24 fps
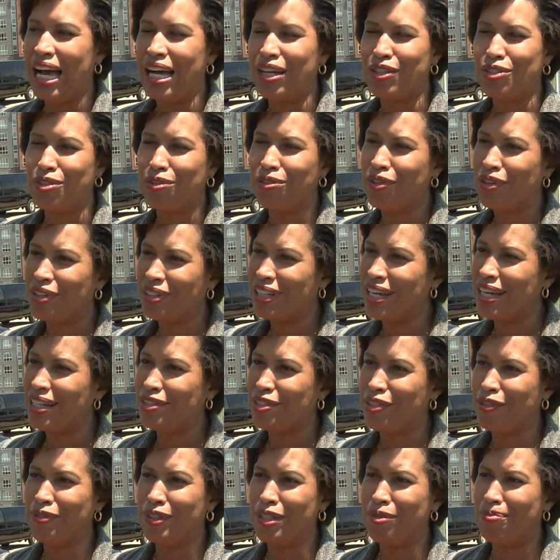So there are lots
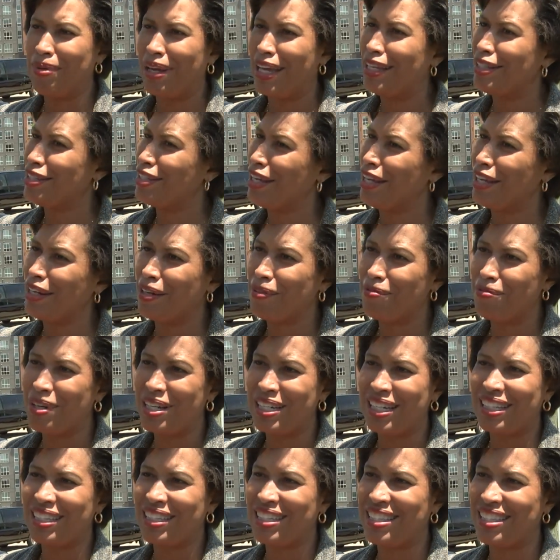of debates, and I'm
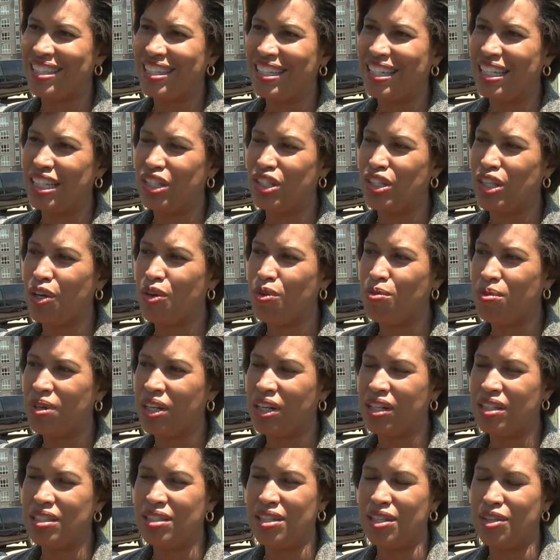running the city, so we're
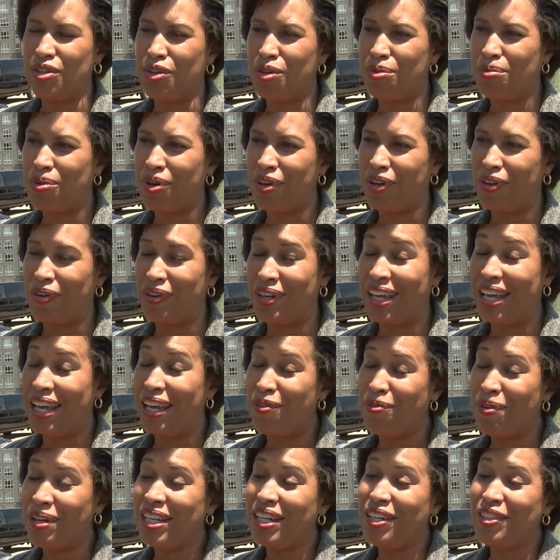continuing to work on it. And
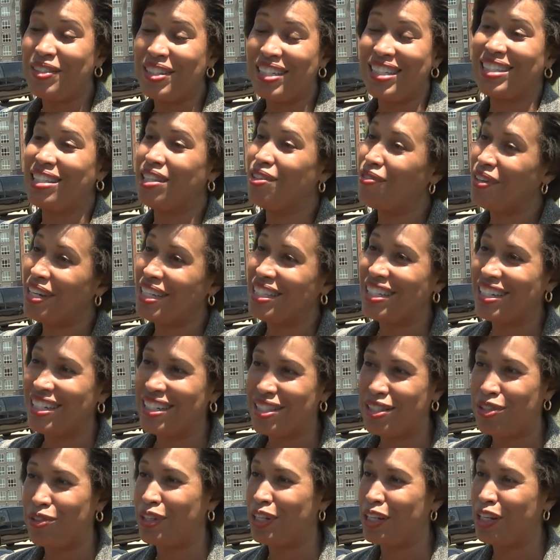we know D.C.
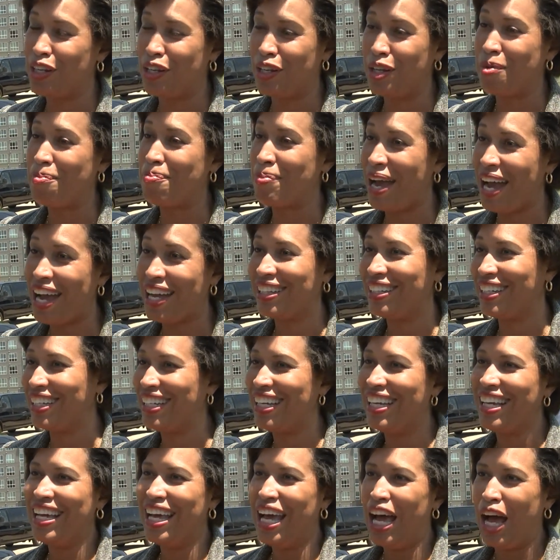residents are getting their ballot,
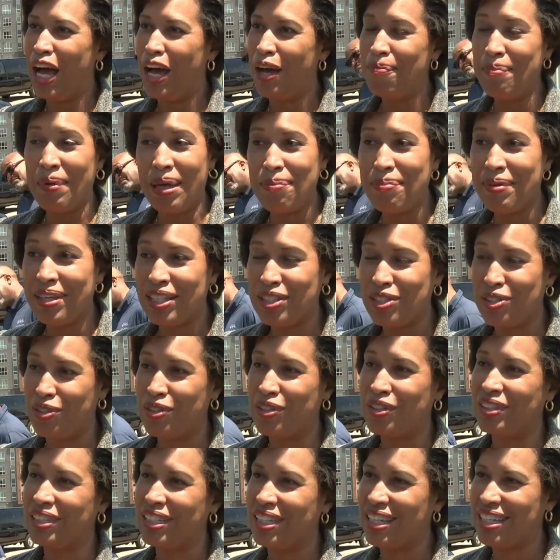uh, maybe as
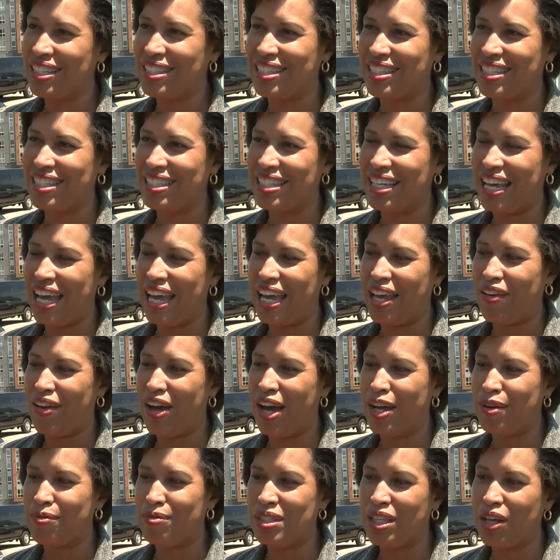early as today.
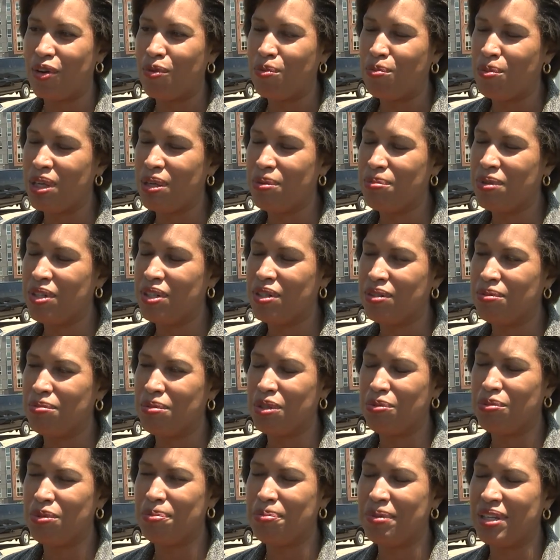Um, so we will we
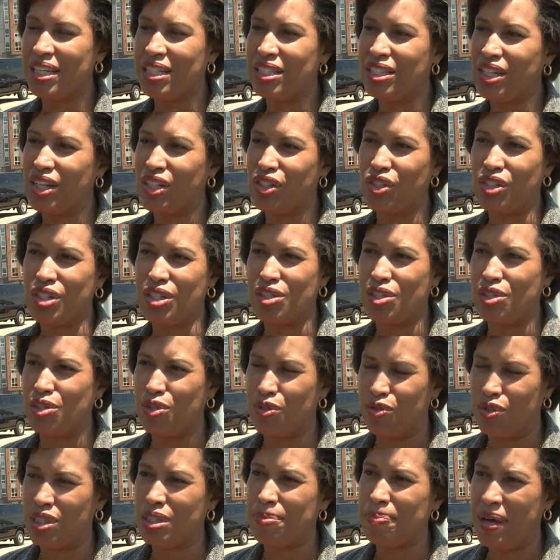will be in touch just as
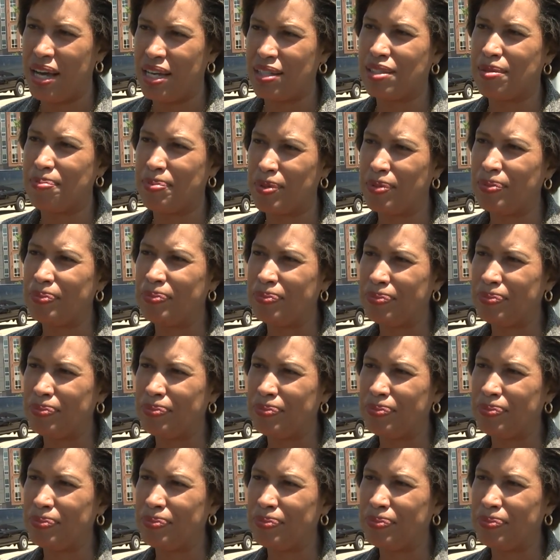soon as possible.